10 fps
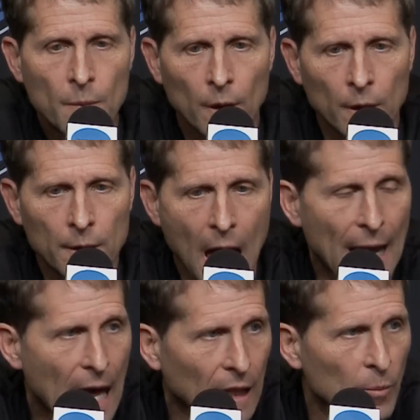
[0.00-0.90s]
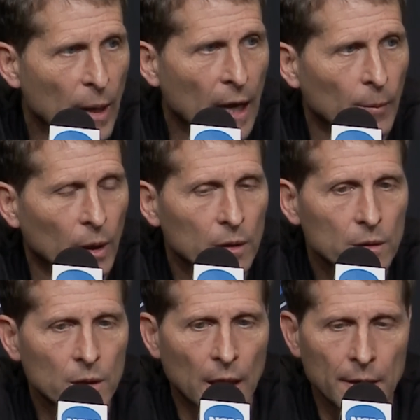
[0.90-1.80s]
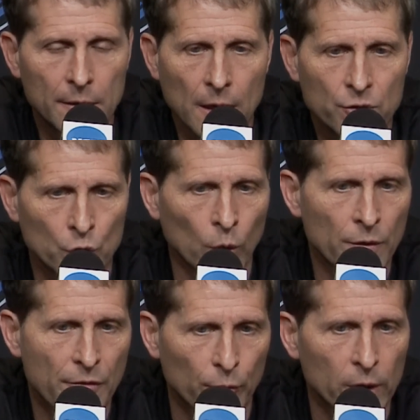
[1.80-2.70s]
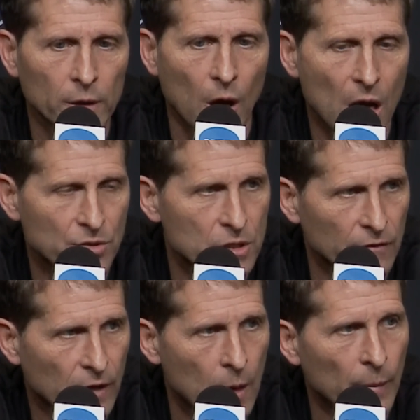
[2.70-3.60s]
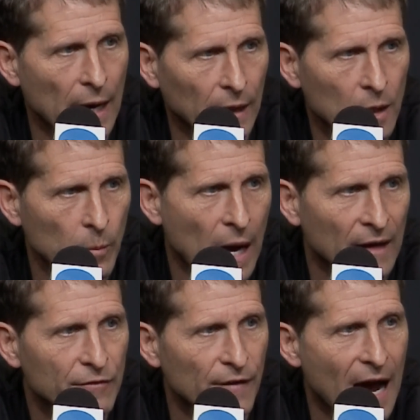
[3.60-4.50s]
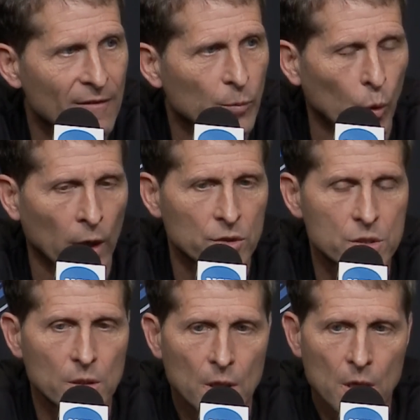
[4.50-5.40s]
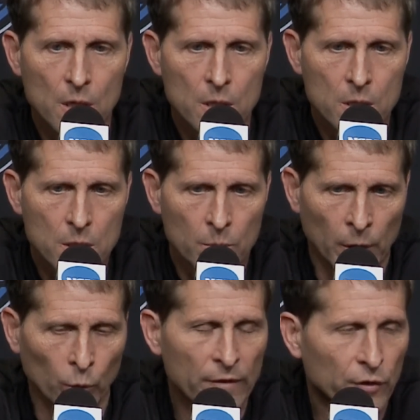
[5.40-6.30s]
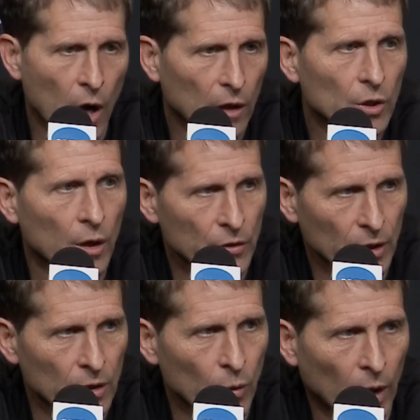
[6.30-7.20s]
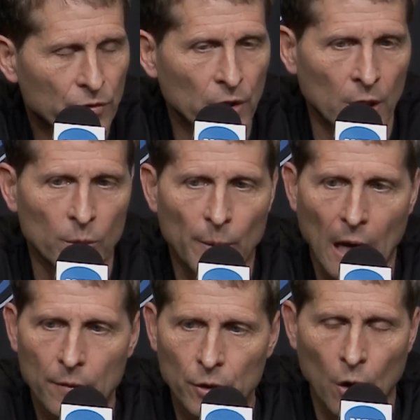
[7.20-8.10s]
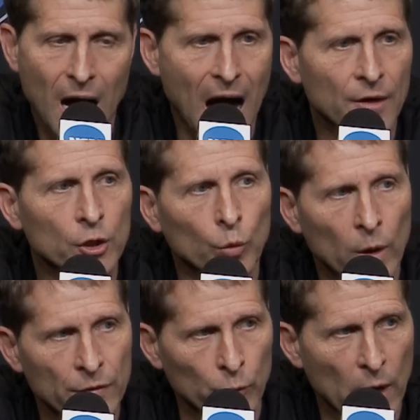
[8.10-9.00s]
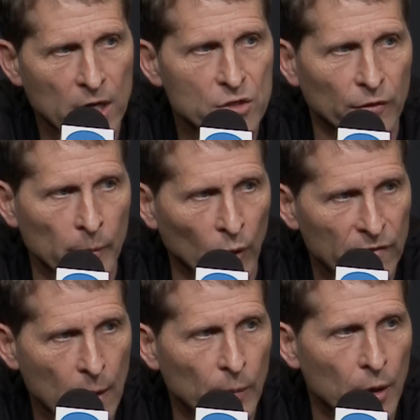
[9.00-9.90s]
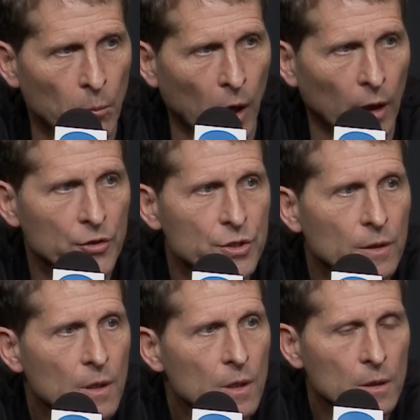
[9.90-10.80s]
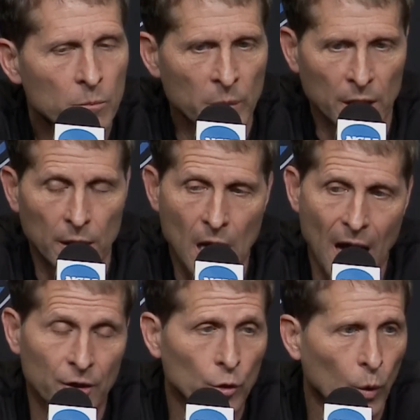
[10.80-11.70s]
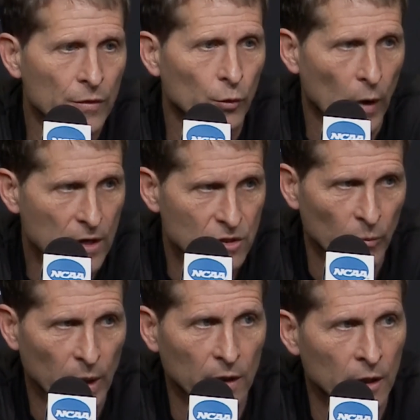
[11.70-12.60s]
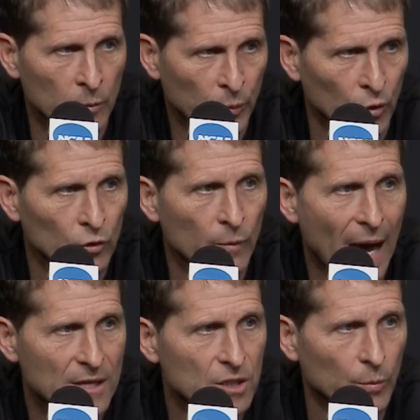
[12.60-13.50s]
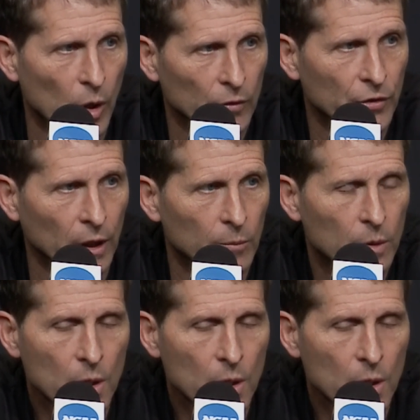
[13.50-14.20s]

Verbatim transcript: and at Alabama, and, and two of the three losses have come by a combined five points. I mean, we've talked all year to our team about, you know, how do you win the race from November to March? Meaning, how do you win the race of being an improved basketball team?